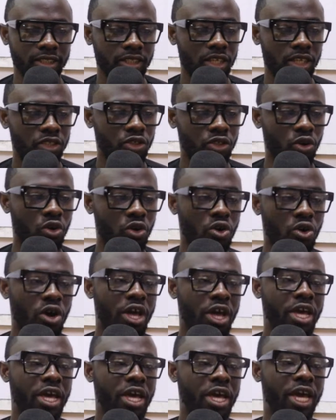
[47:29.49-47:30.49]
So
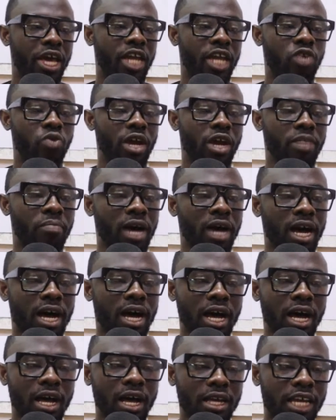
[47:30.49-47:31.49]
Edward Ba,
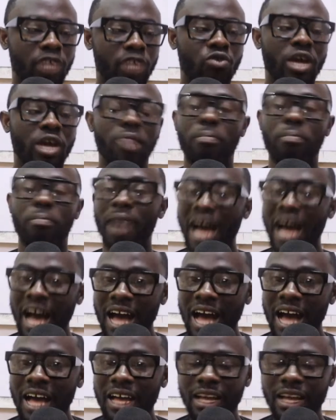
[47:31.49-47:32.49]
Edward Ba,
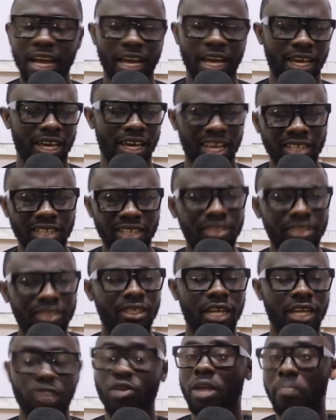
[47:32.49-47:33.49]
I guess
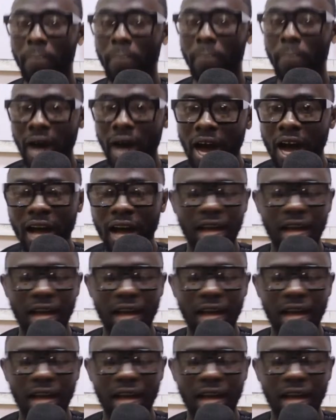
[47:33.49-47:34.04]
Edward Ba.